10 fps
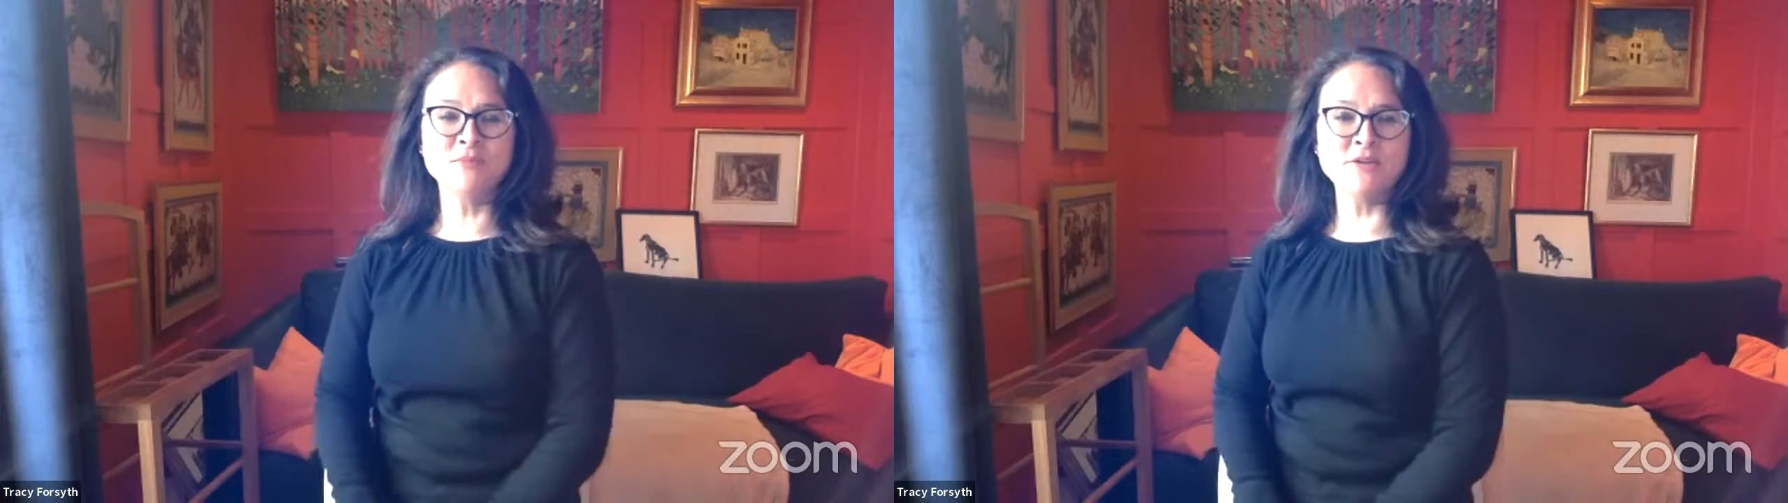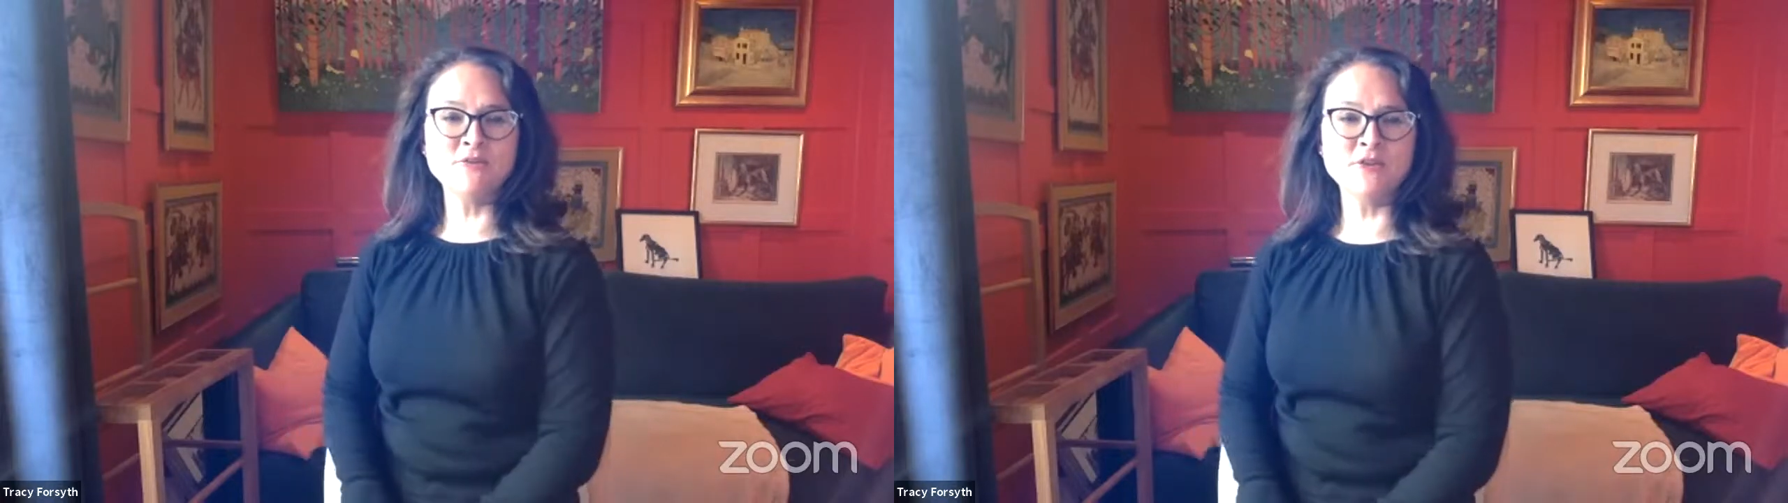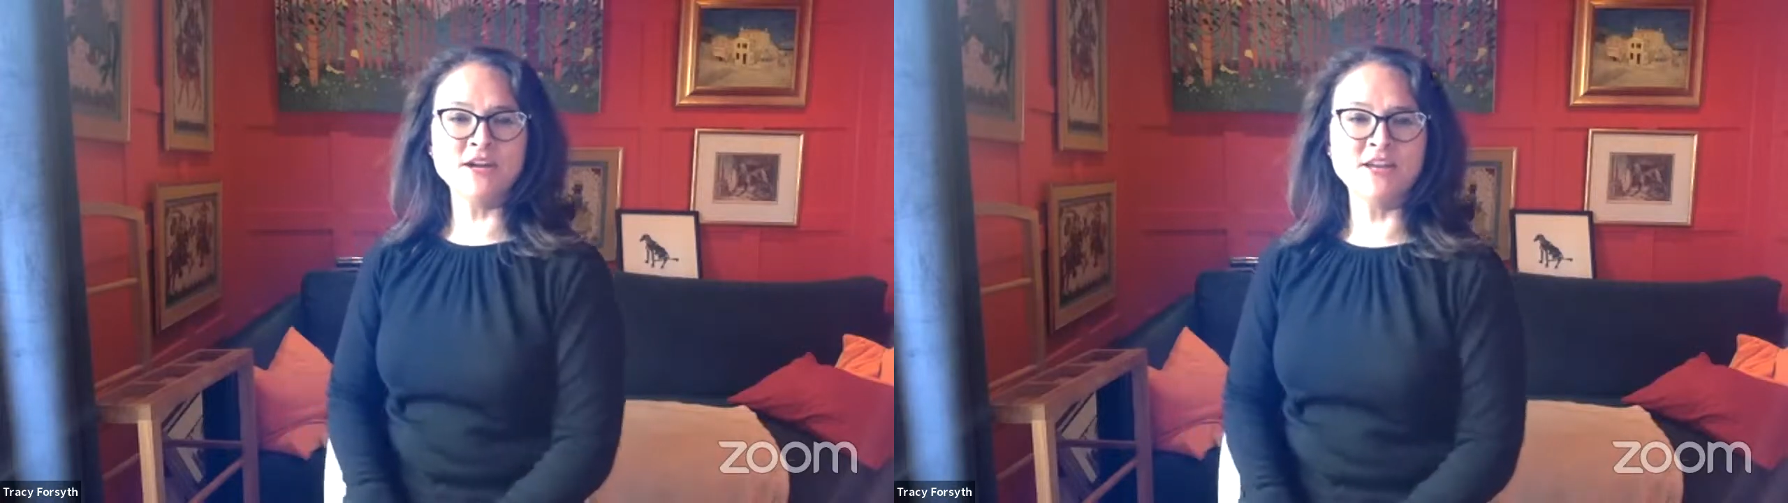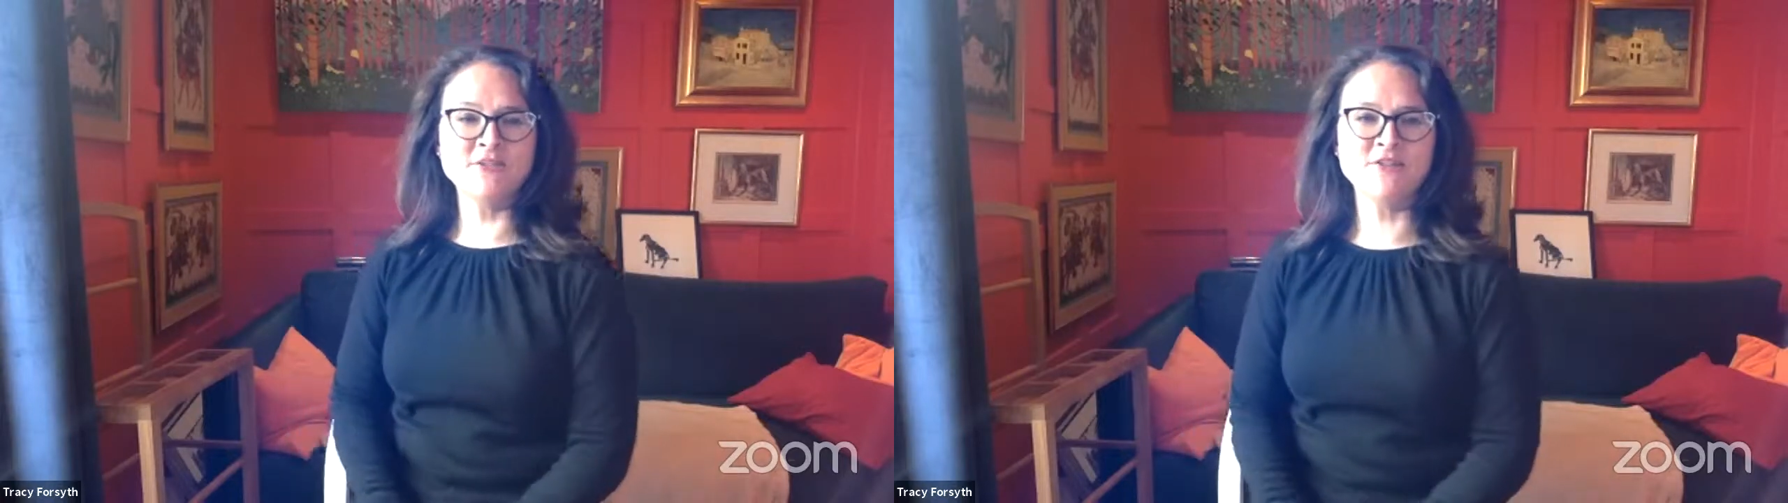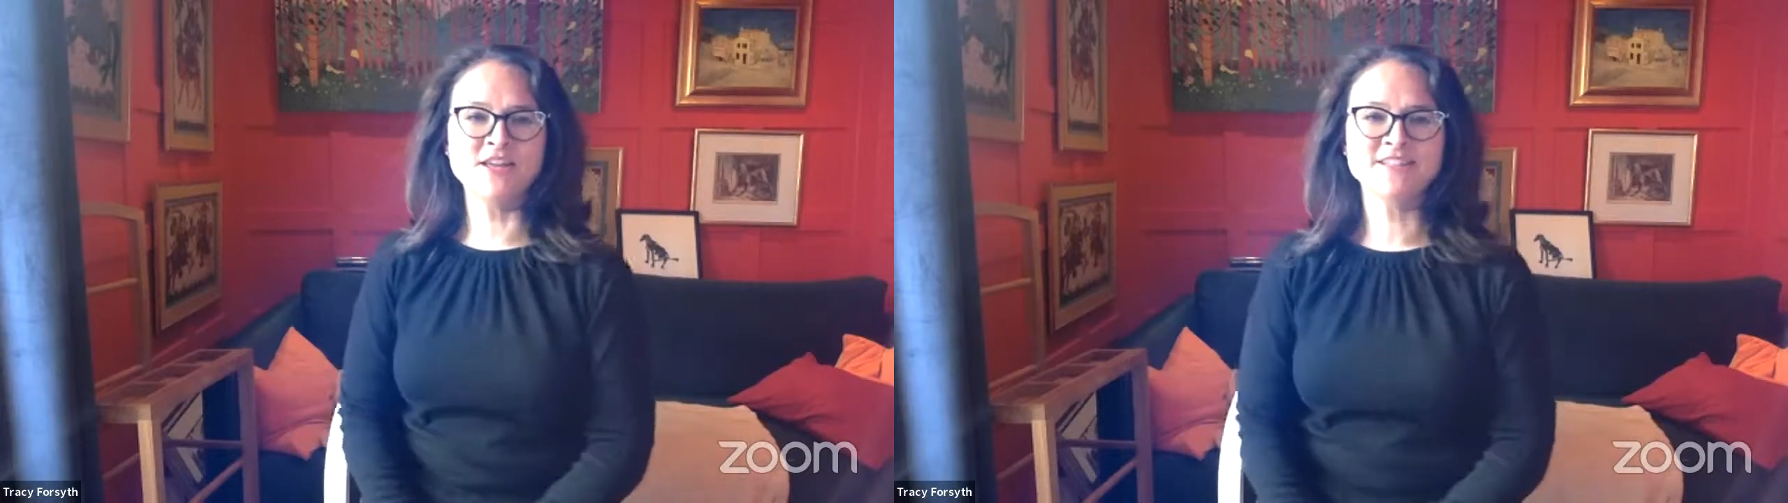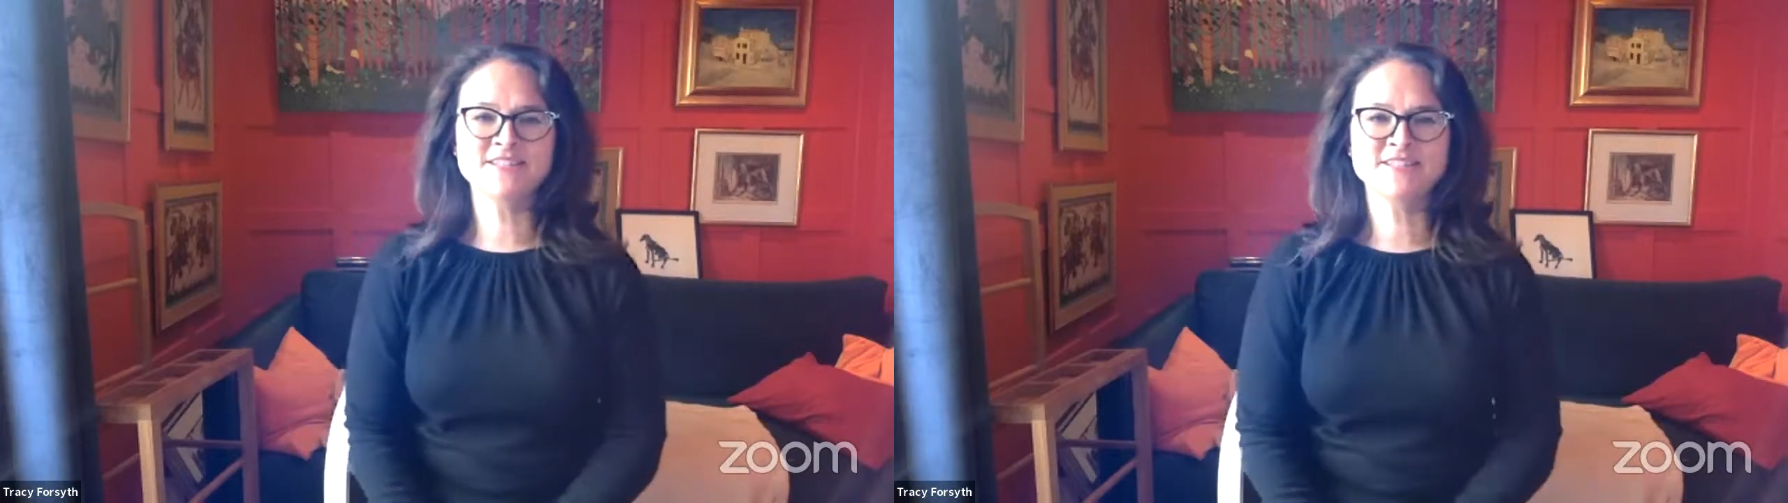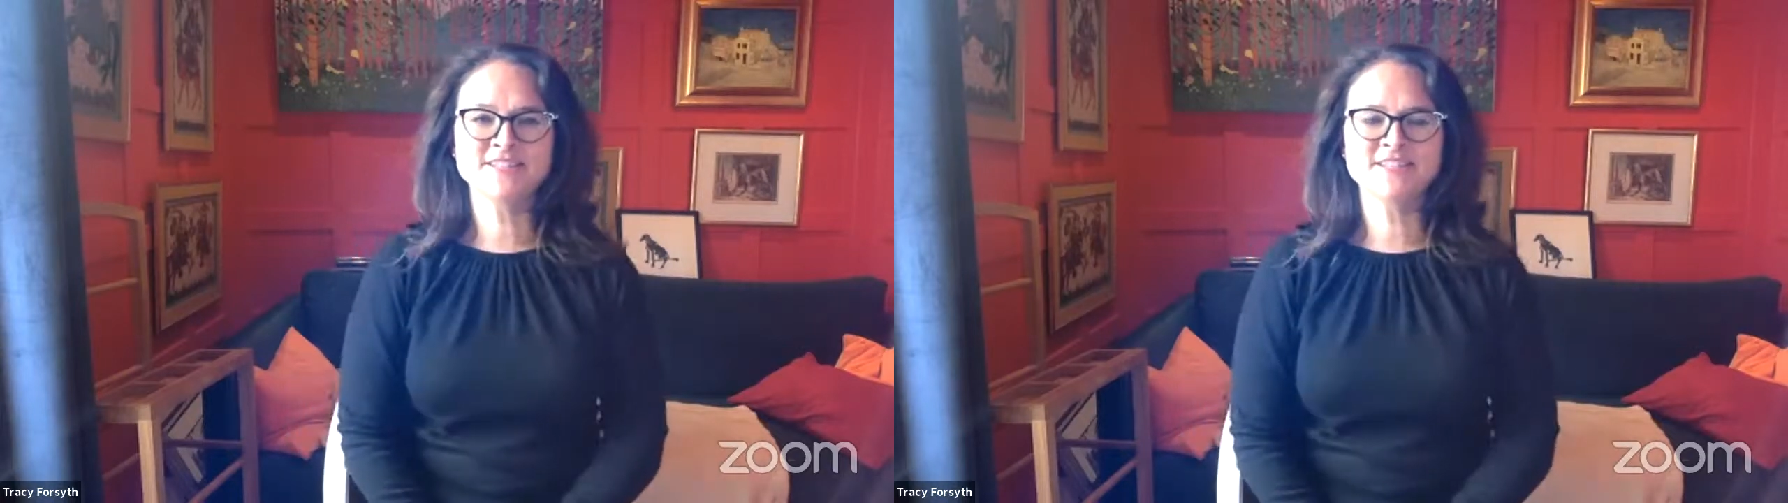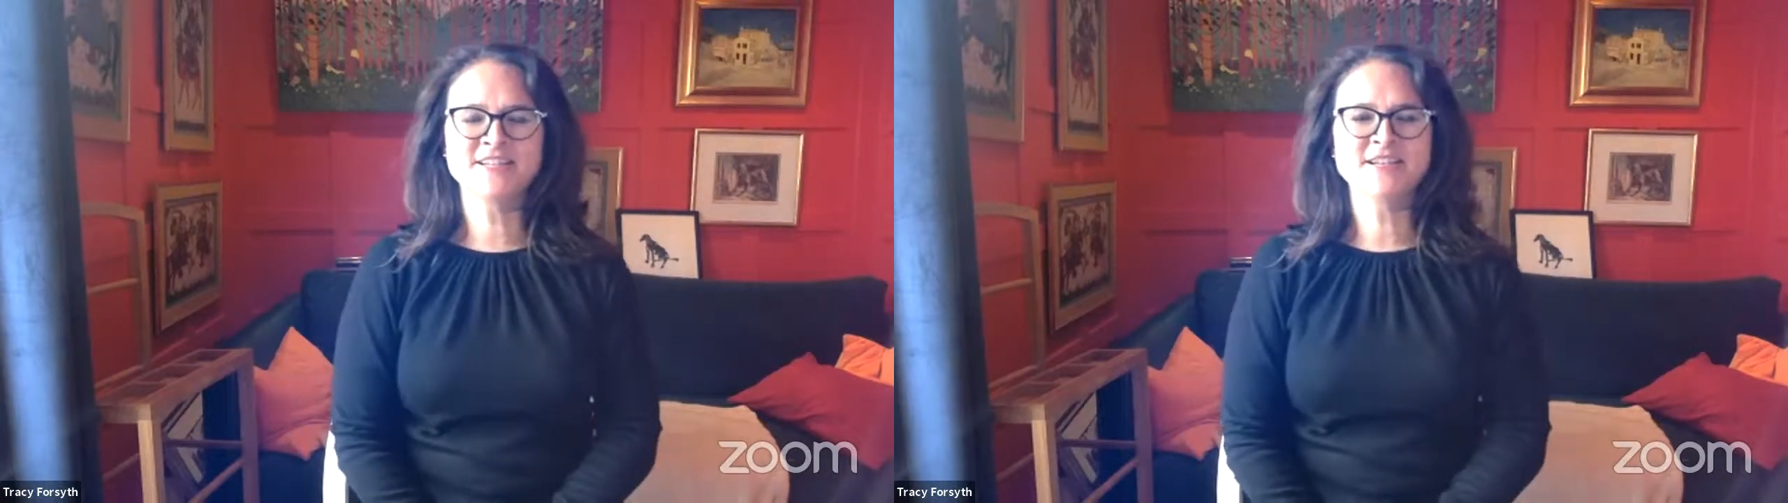my Friday
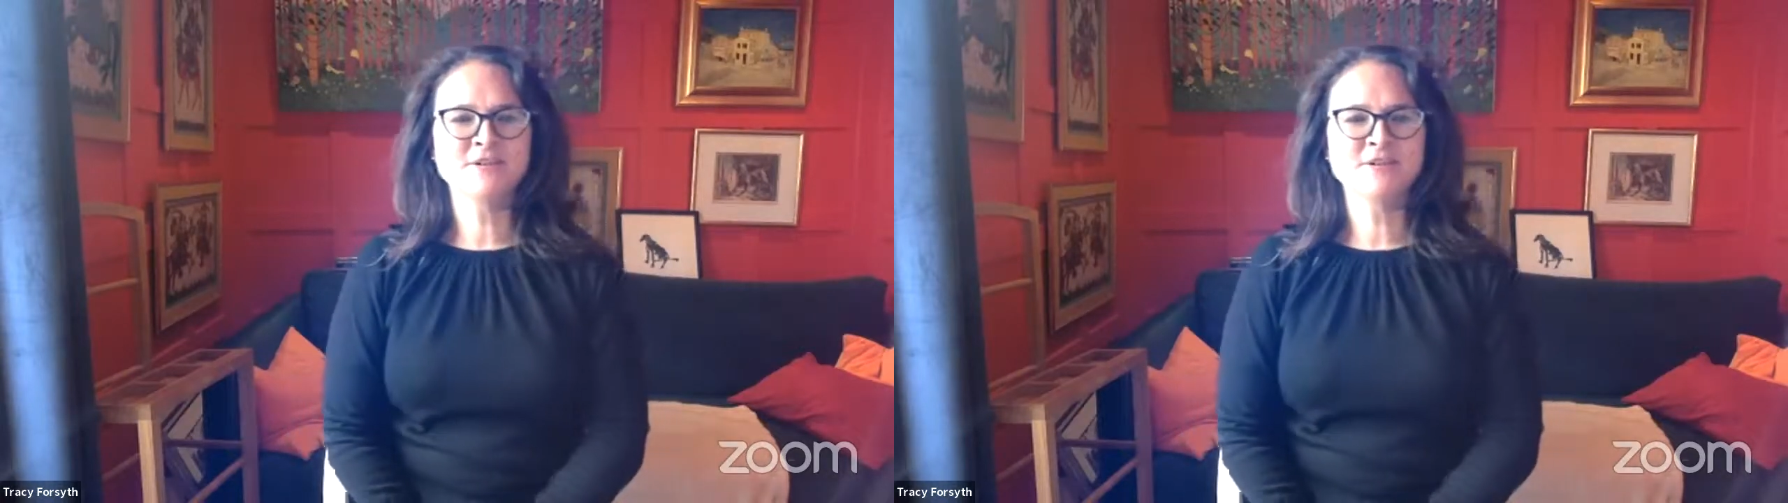Flexes.